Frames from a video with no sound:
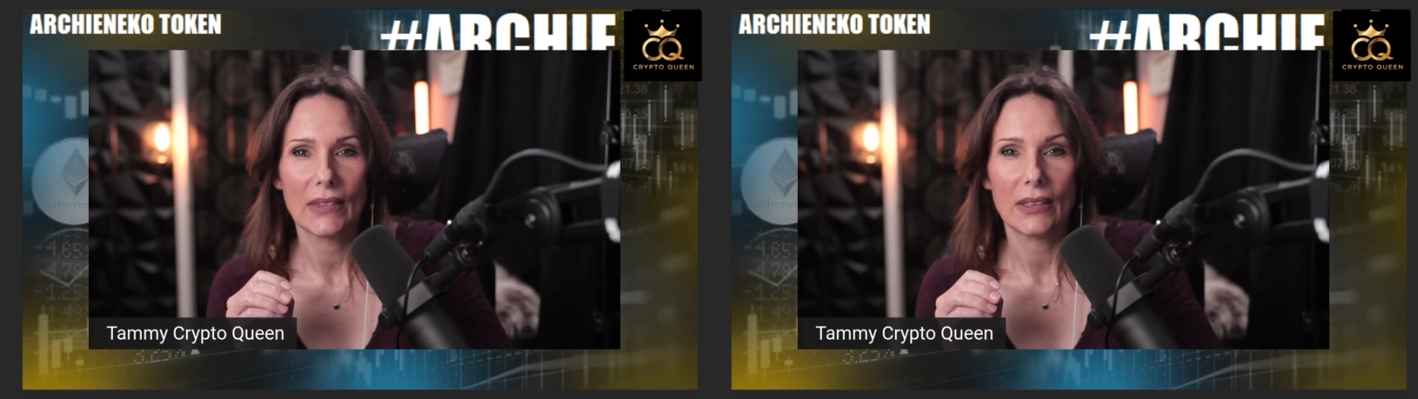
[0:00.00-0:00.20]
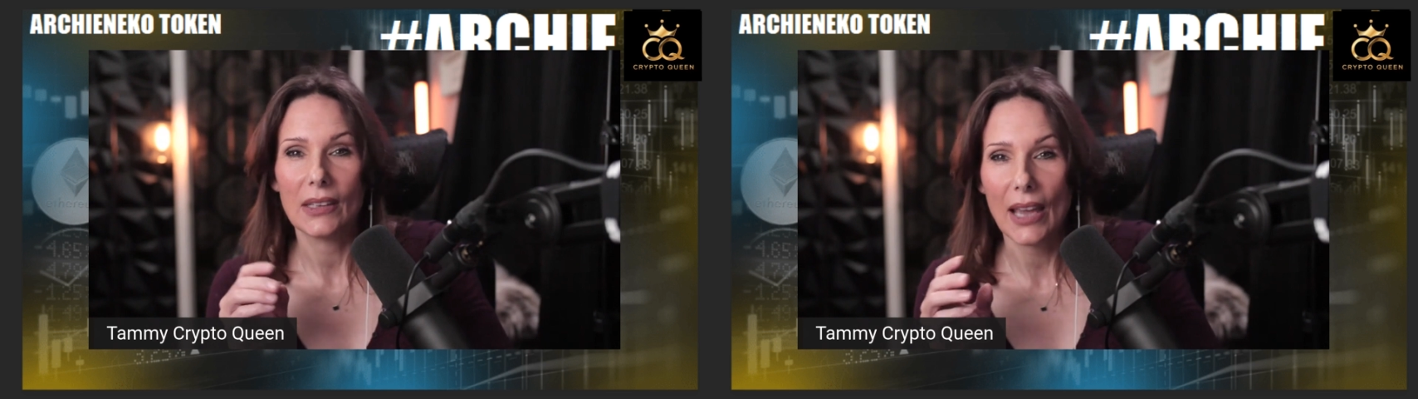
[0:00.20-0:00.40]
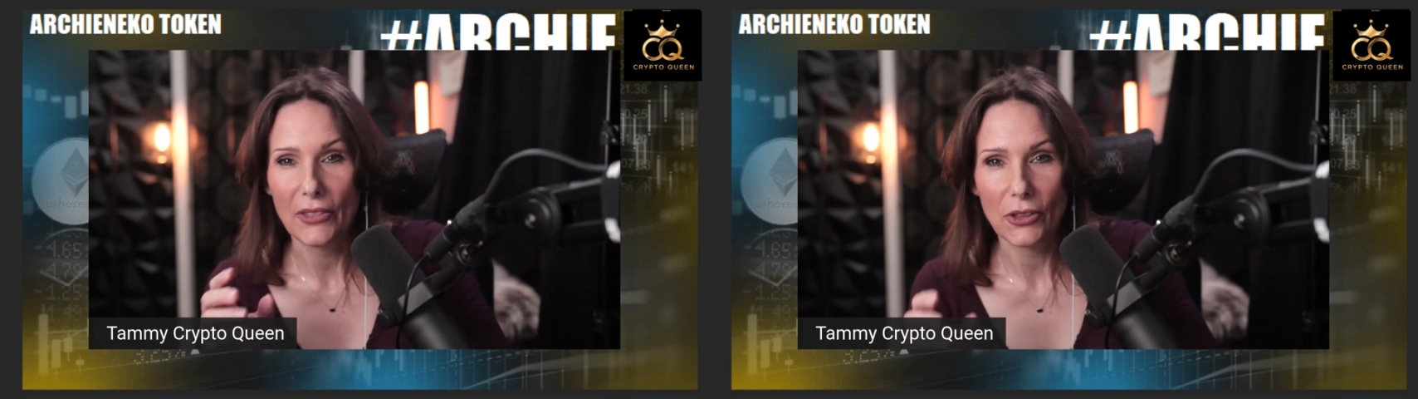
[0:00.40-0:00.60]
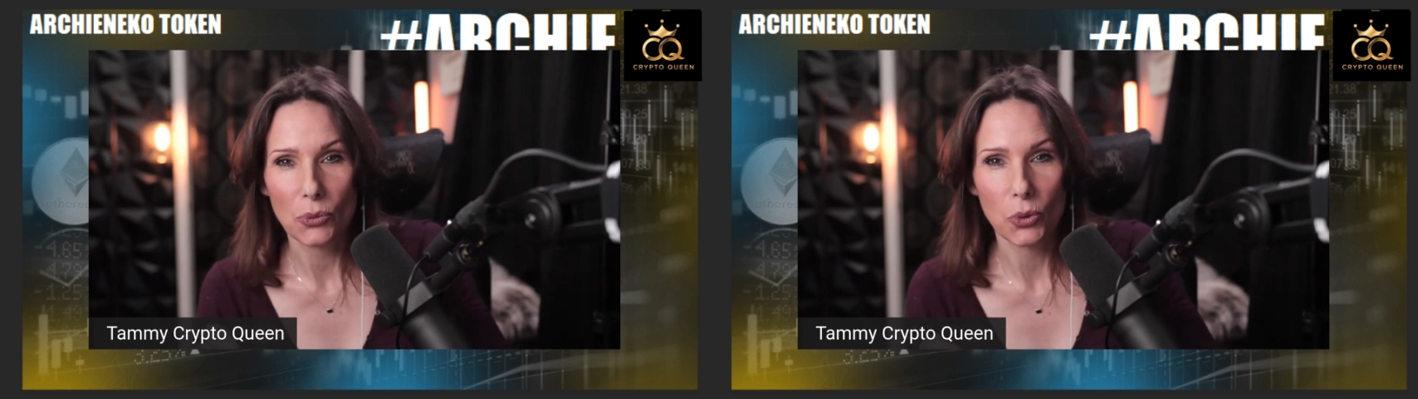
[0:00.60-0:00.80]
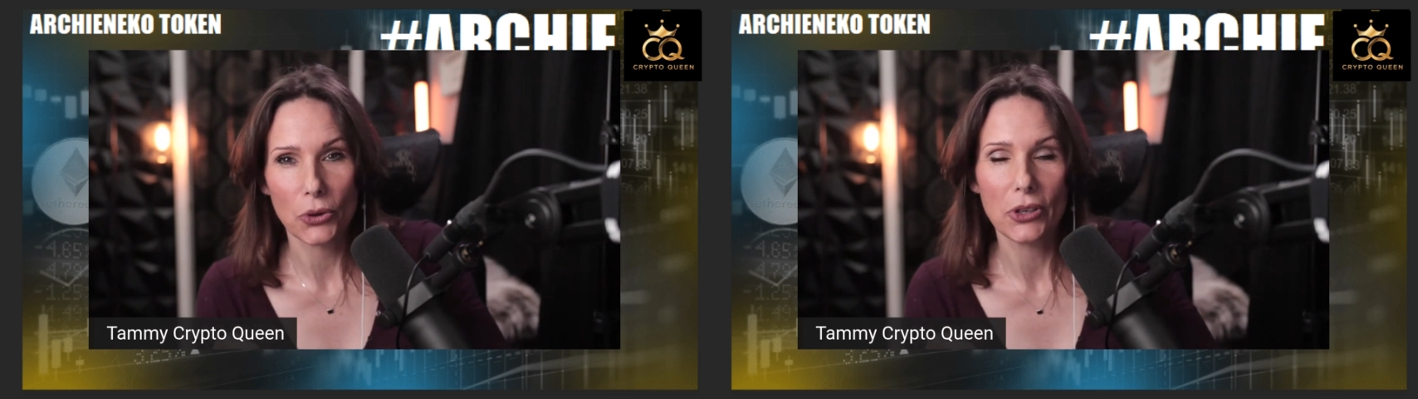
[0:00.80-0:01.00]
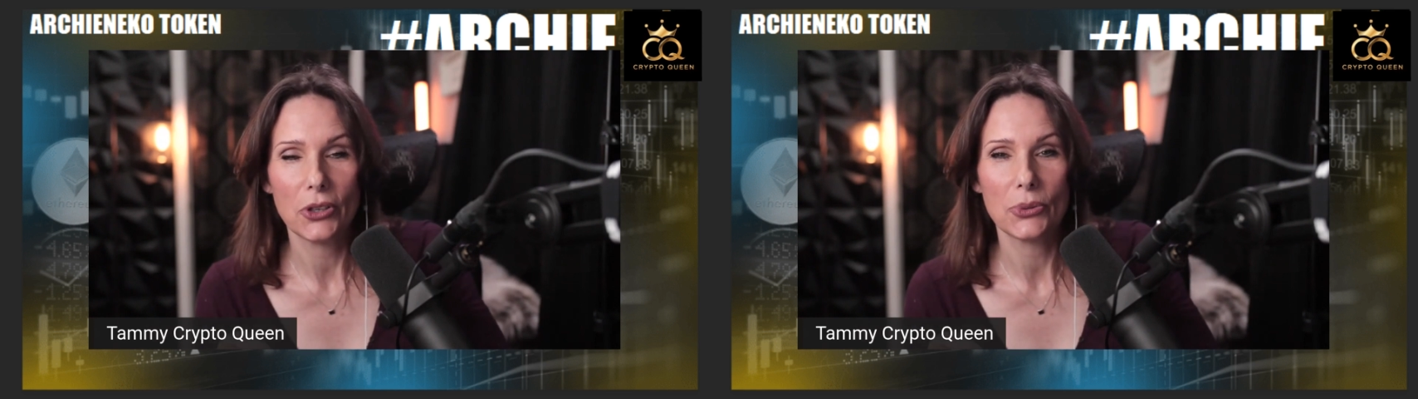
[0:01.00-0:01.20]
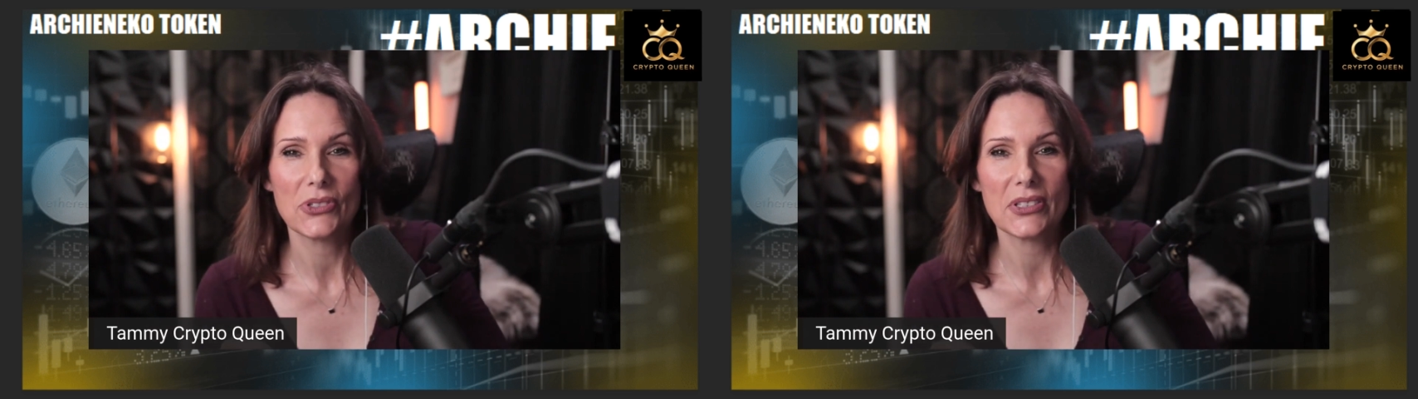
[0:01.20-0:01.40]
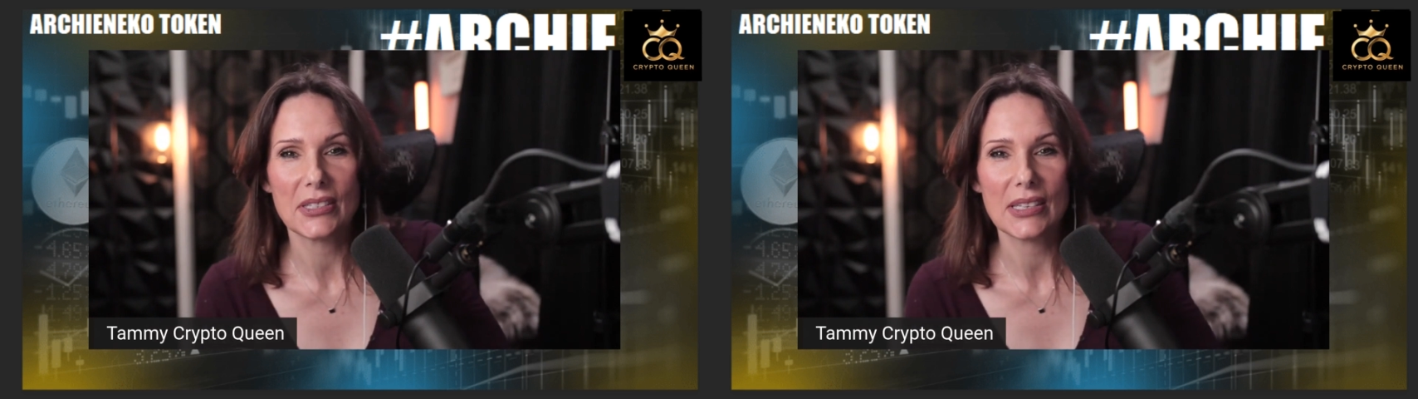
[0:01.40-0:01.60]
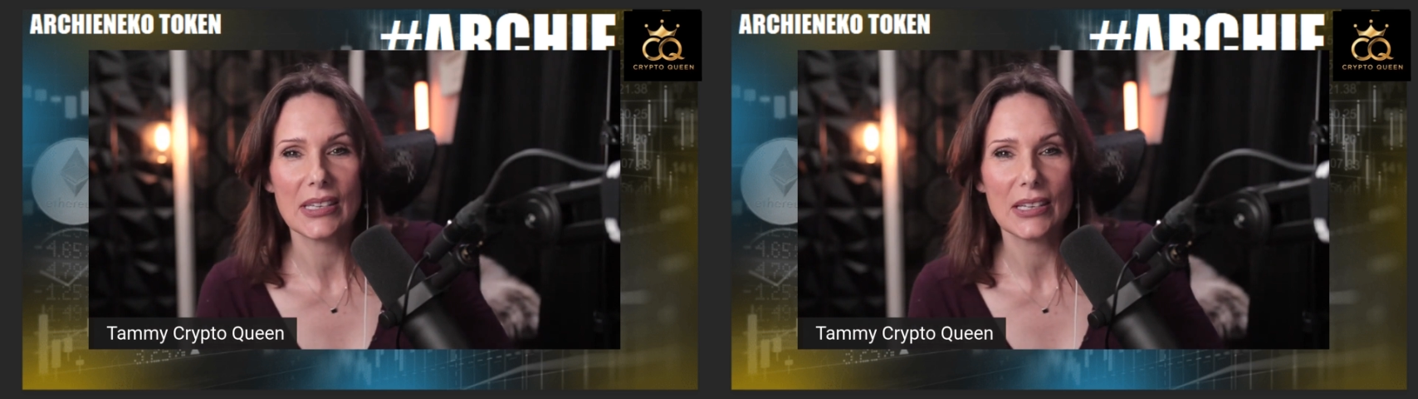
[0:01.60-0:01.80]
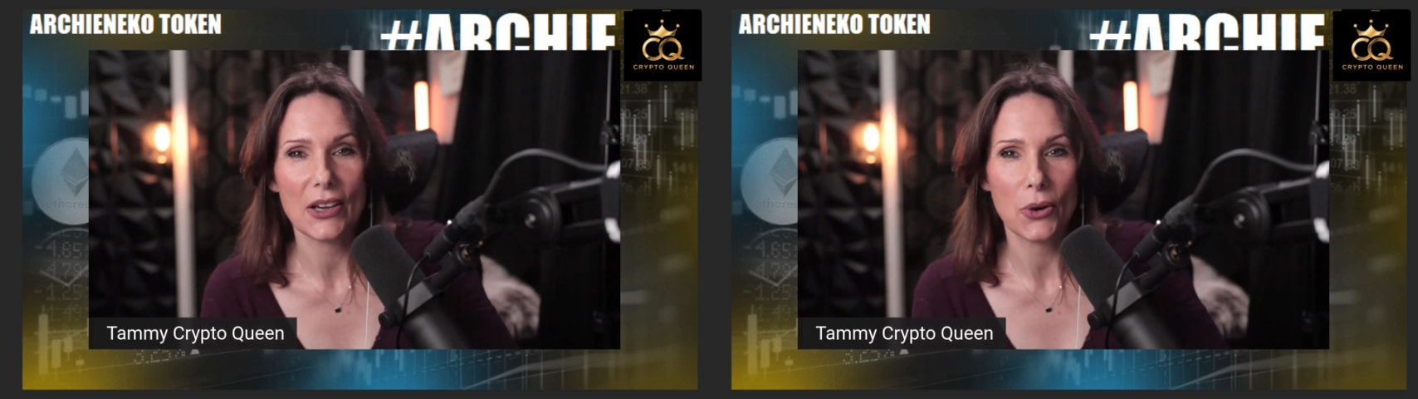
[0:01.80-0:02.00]
Cathie Wood, who is the C
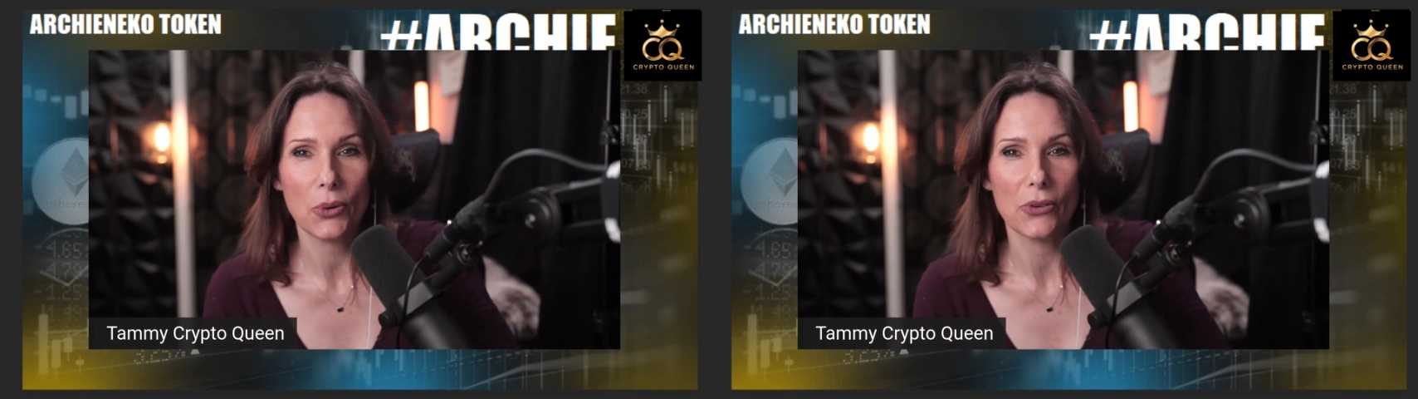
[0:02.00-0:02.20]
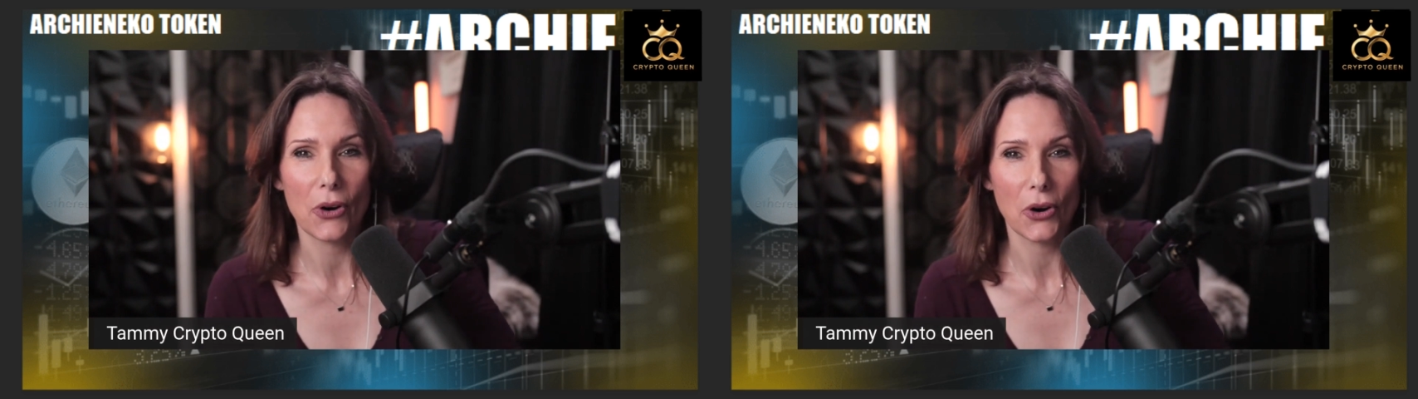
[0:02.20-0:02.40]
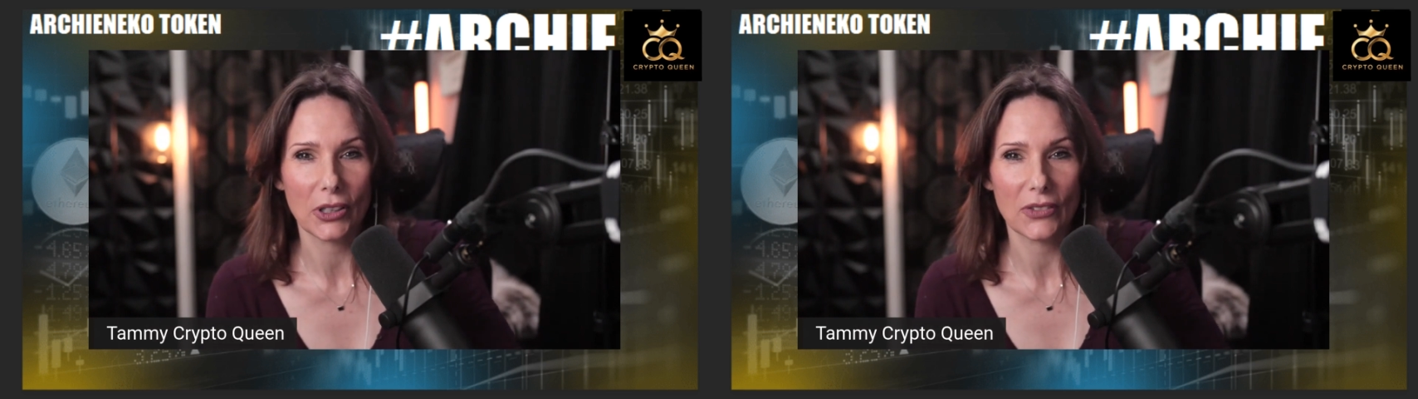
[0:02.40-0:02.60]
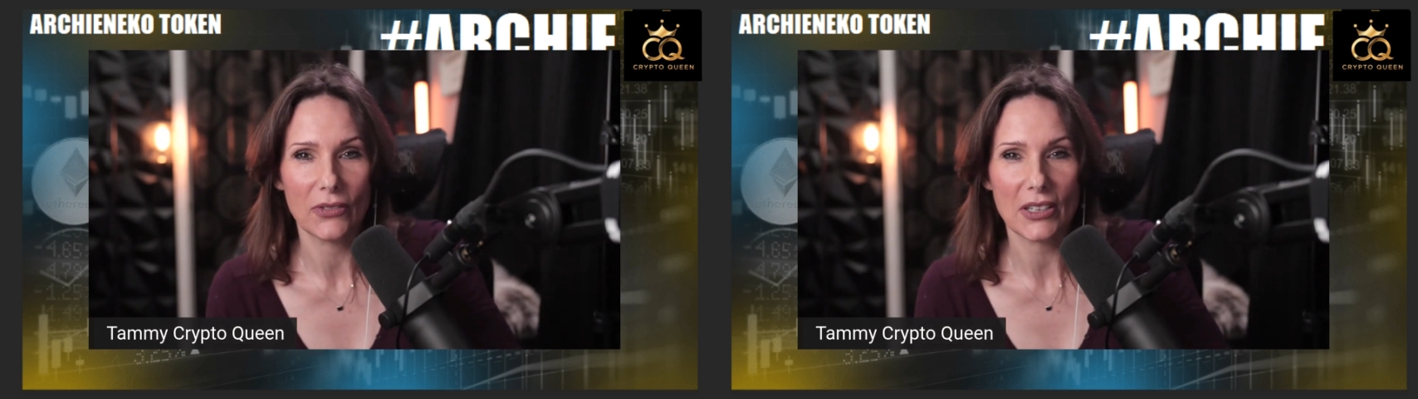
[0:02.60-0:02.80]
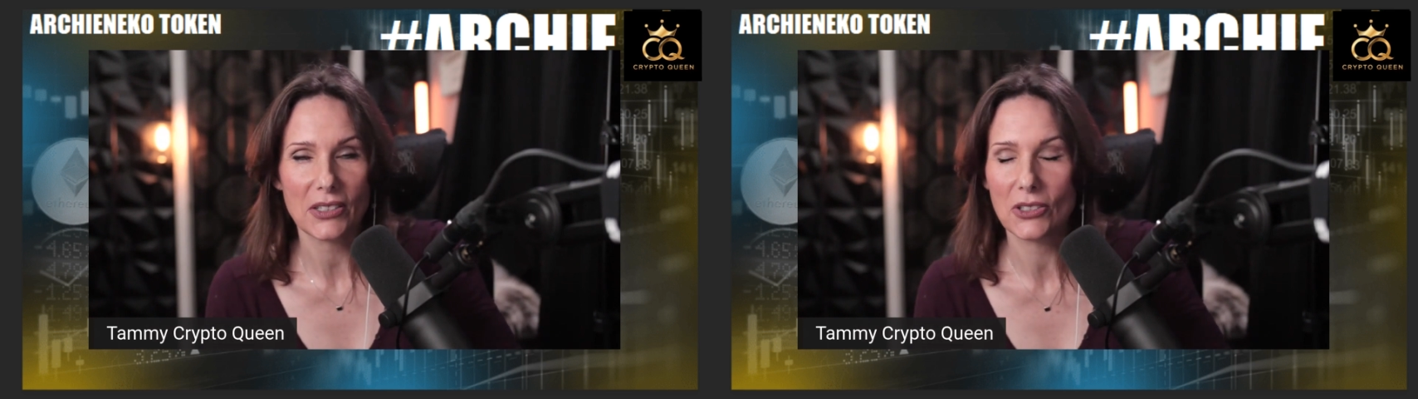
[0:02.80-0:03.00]
E O of ARK Invest.